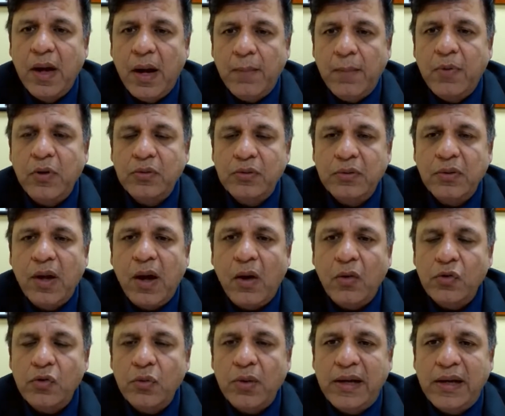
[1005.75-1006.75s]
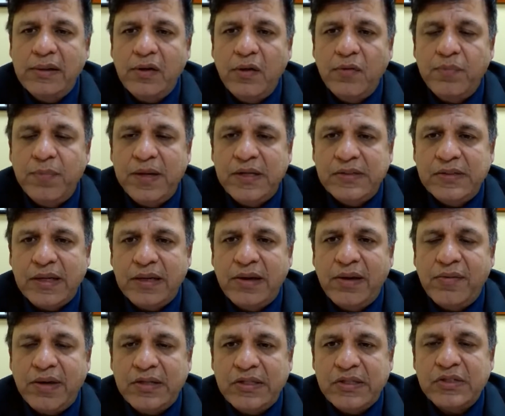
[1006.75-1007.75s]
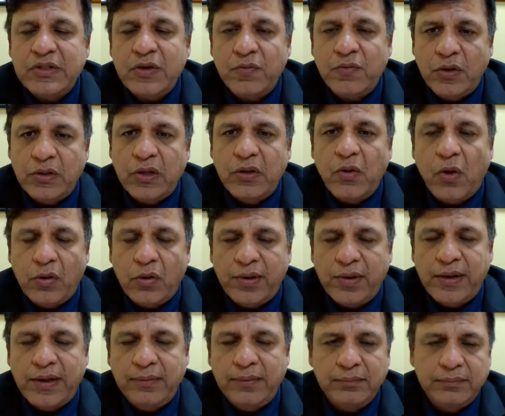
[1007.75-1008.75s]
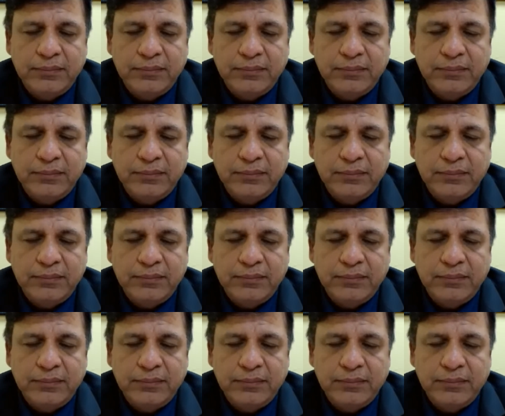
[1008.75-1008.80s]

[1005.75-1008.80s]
about how to kind of basically register for the lottery.